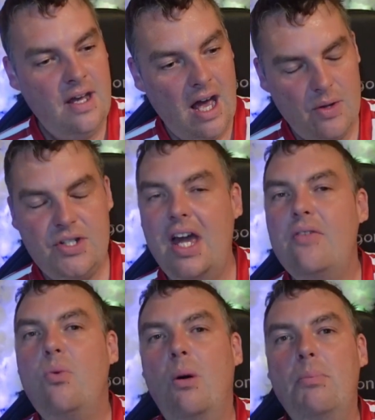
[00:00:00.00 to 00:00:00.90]
I'll save
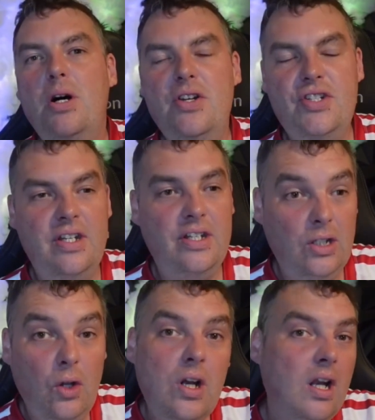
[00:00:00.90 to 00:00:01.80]
one person. And
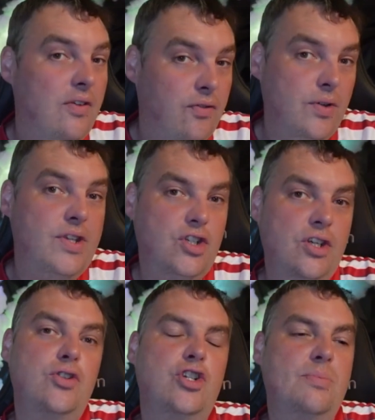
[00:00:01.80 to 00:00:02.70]
luckily through this
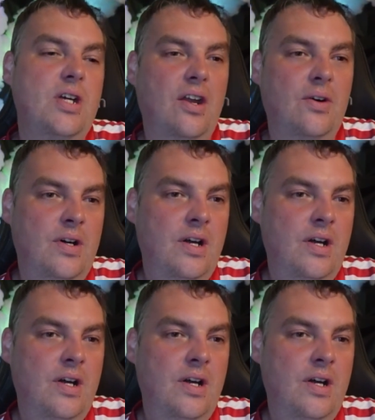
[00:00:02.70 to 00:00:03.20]
YouTube channel,